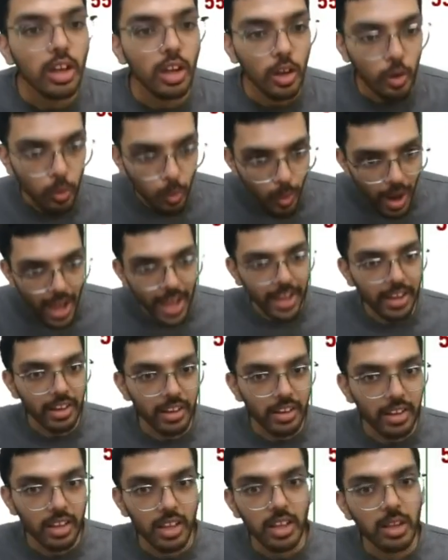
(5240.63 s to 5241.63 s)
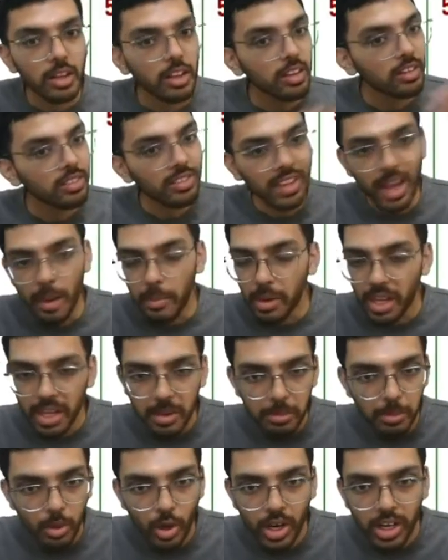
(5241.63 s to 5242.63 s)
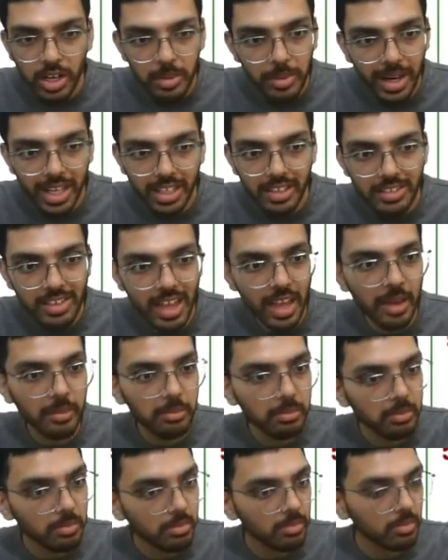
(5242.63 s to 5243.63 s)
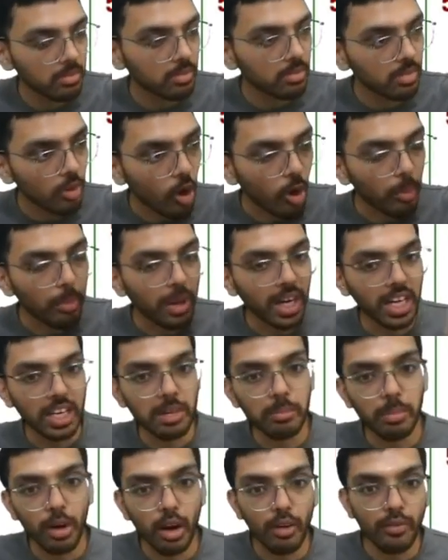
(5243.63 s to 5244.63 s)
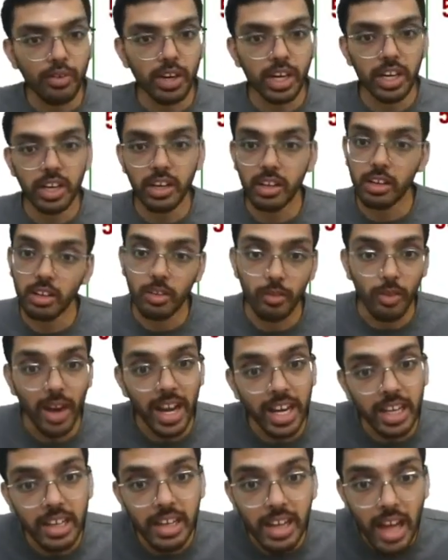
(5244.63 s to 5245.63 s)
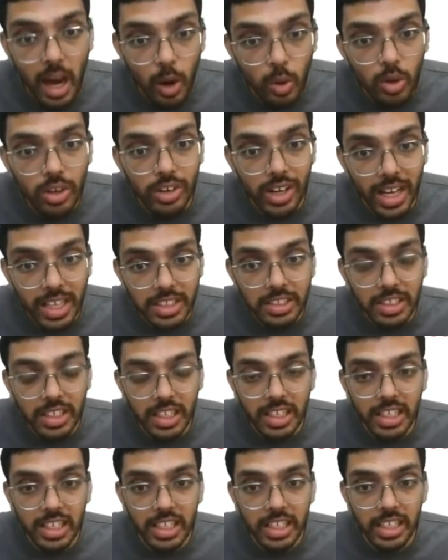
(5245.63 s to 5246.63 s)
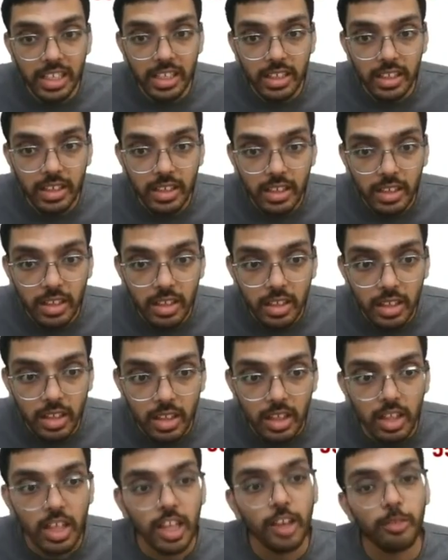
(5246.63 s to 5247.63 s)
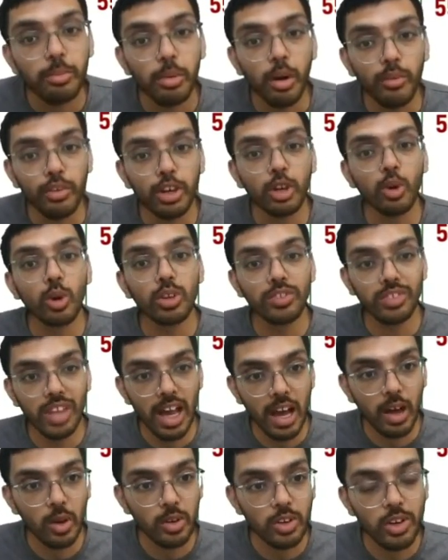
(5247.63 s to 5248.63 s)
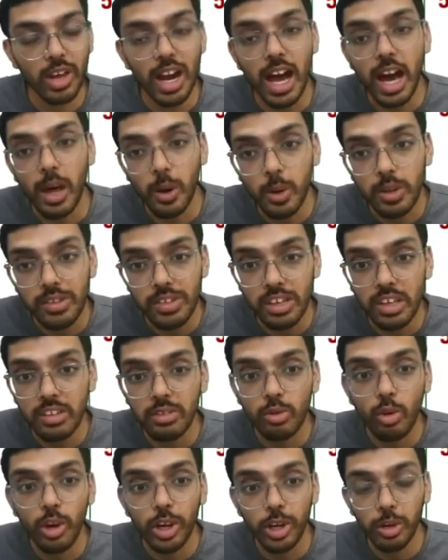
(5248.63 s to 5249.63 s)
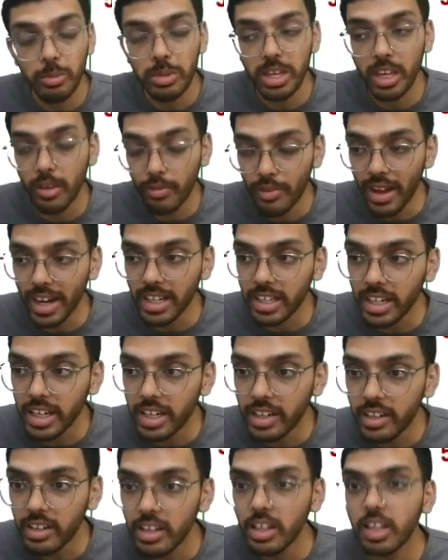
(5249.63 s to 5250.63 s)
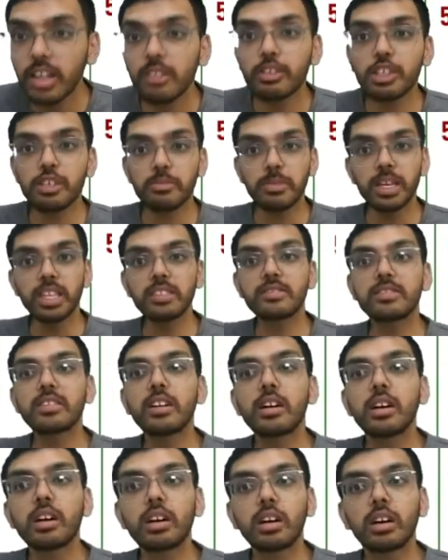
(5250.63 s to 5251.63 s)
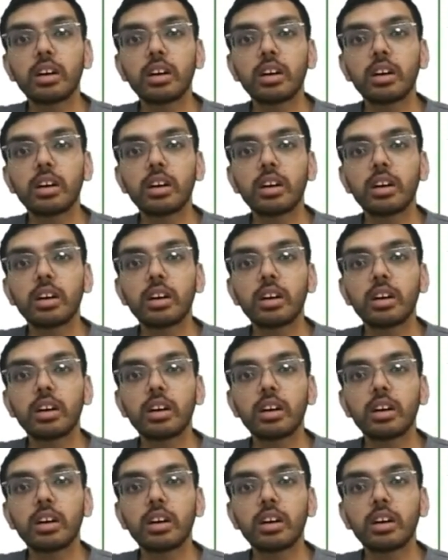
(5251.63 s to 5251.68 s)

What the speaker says: Why? Capital employed remained the same. Operating profit went down drastically. If profit goes down, your ROC is going to be affected, which means the